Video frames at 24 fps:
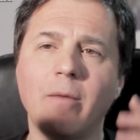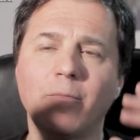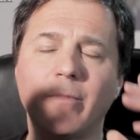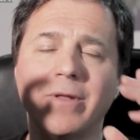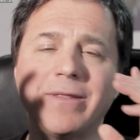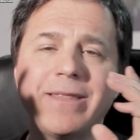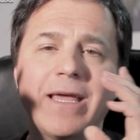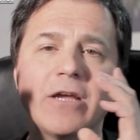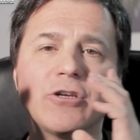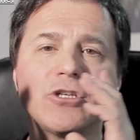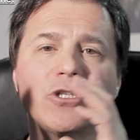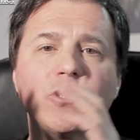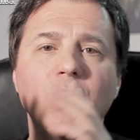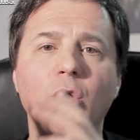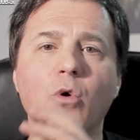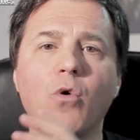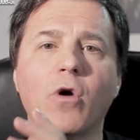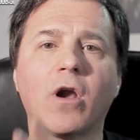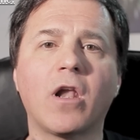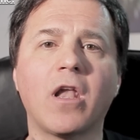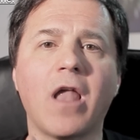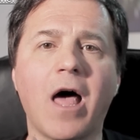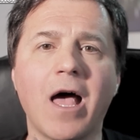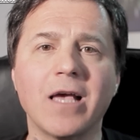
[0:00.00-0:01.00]
but there's no
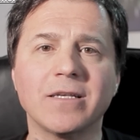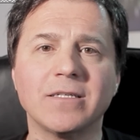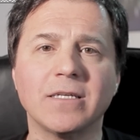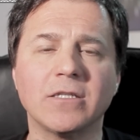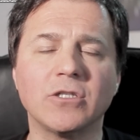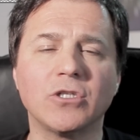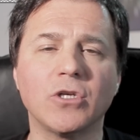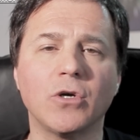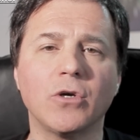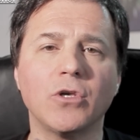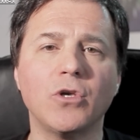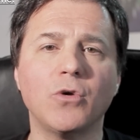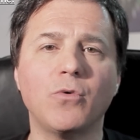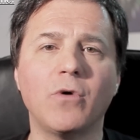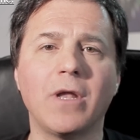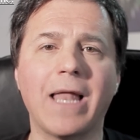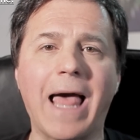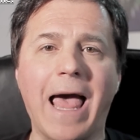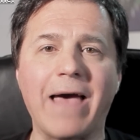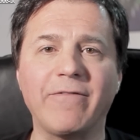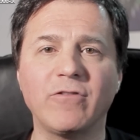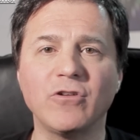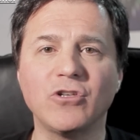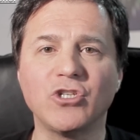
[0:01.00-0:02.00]
closet, so you will
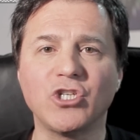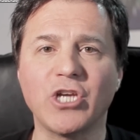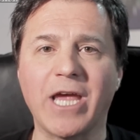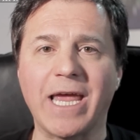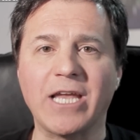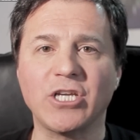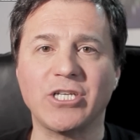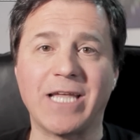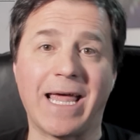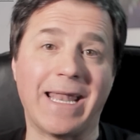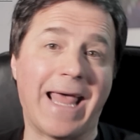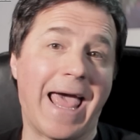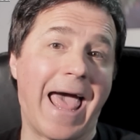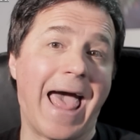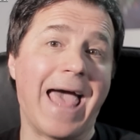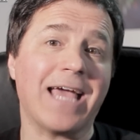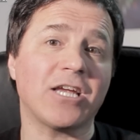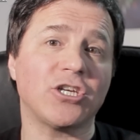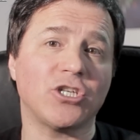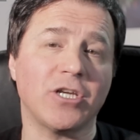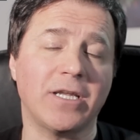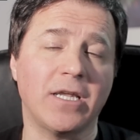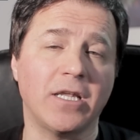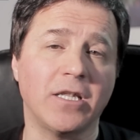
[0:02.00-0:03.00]
have to change that
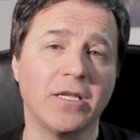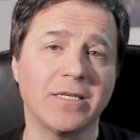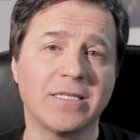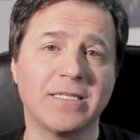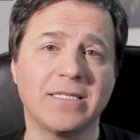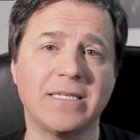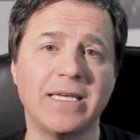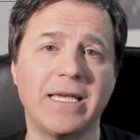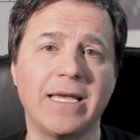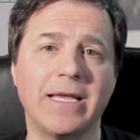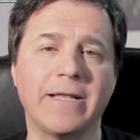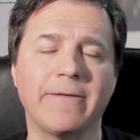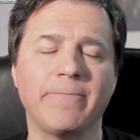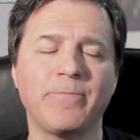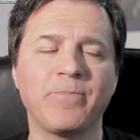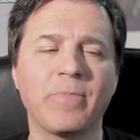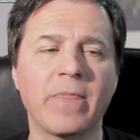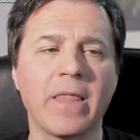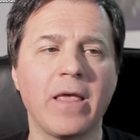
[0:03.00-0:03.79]
action in the scene.